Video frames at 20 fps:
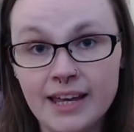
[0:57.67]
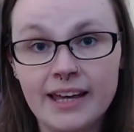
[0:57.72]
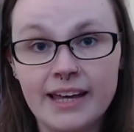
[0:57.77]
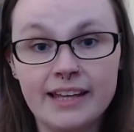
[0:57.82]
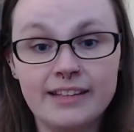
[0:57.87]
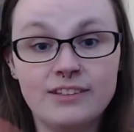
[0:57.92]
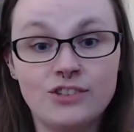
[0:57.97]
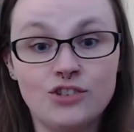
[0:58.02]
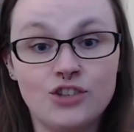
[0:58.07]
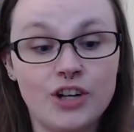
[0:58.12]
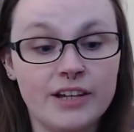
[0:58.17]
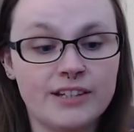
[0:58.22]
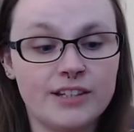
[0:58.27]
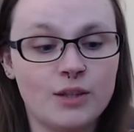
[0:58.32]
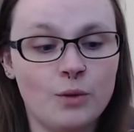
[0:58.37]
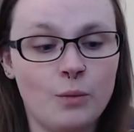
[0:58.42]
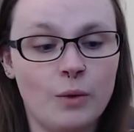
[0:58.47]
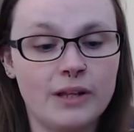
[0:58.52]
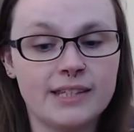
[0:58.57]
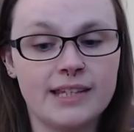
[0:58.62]
It's just
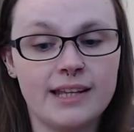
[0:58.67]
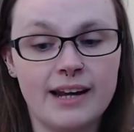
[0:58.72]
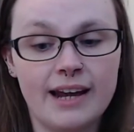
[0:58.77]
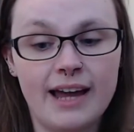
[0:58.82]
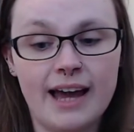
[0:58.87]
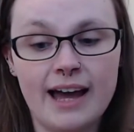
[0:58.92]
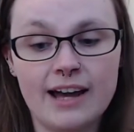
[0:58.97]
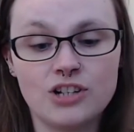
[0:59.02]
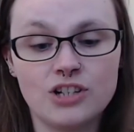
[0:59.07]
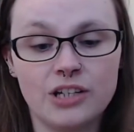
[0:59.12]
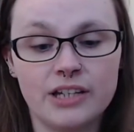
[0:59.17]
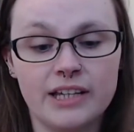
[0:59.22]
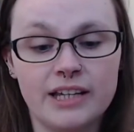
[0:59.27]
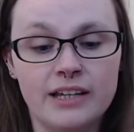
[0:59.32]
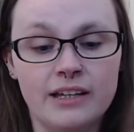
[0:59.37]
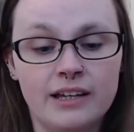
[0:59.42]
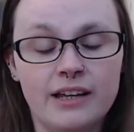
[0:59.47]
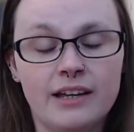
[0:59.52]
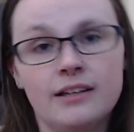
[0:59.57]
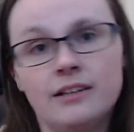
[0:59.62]
the ones that I
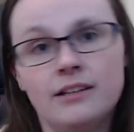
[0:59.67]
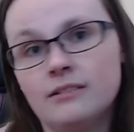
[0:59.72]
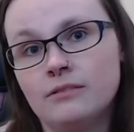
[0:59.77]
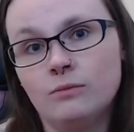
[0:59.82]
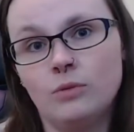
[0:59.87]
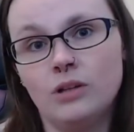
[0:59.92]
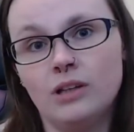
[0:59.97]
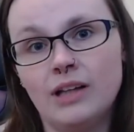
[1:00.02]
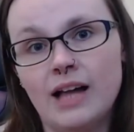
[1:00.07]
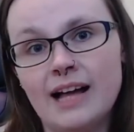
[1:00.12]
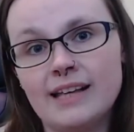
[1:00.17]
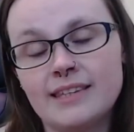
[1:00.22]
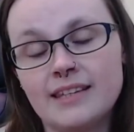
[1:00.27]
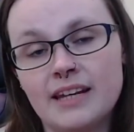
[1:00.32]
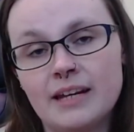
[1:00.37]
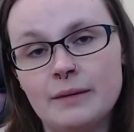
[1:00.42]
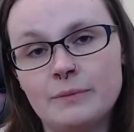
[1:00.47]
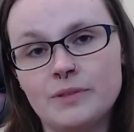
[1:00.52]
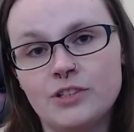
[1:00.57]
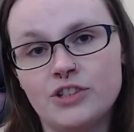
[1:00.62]
actually, well, as the
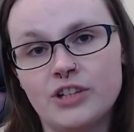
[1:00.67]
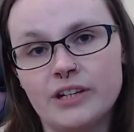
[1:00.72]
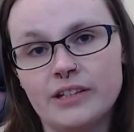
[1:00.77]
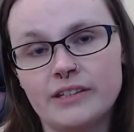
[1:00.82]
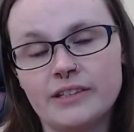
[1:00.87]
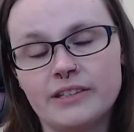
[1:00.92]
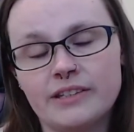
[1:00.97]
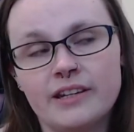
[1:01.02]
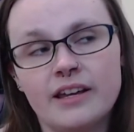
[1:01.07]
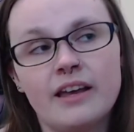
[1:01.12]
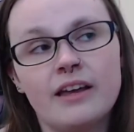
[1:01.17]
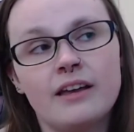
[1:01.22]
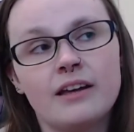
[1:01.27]
name suggests,